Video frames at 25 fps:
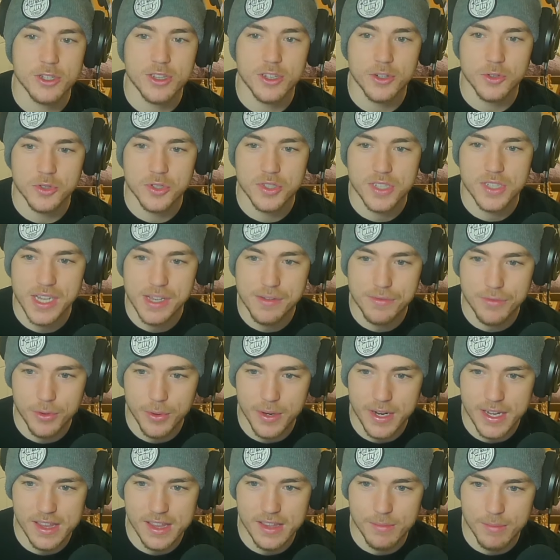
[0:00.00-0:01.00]
They're safer
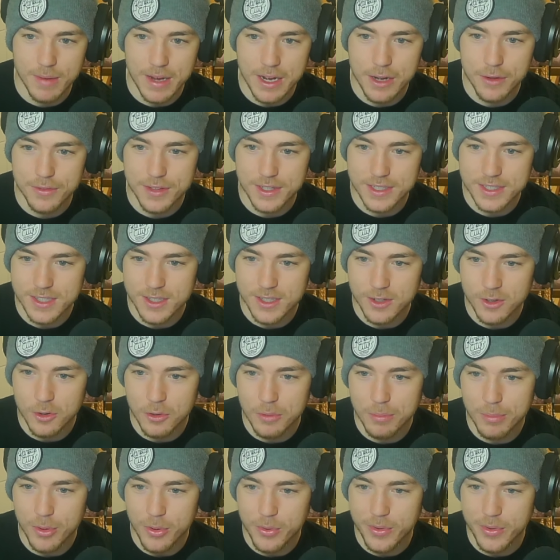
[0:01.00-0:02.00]
in the mouth. That's the
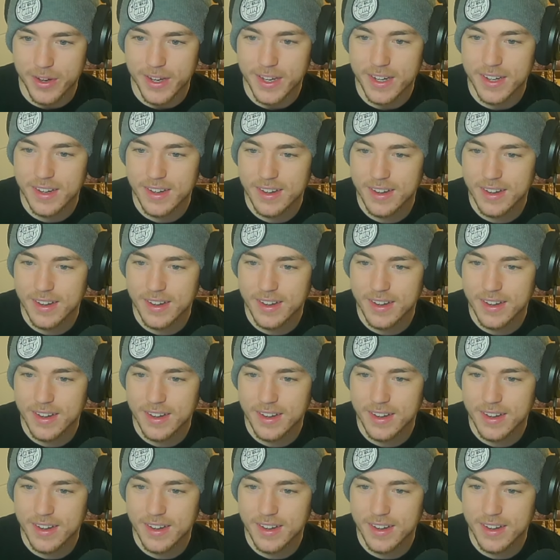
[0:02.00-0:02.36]
whole point.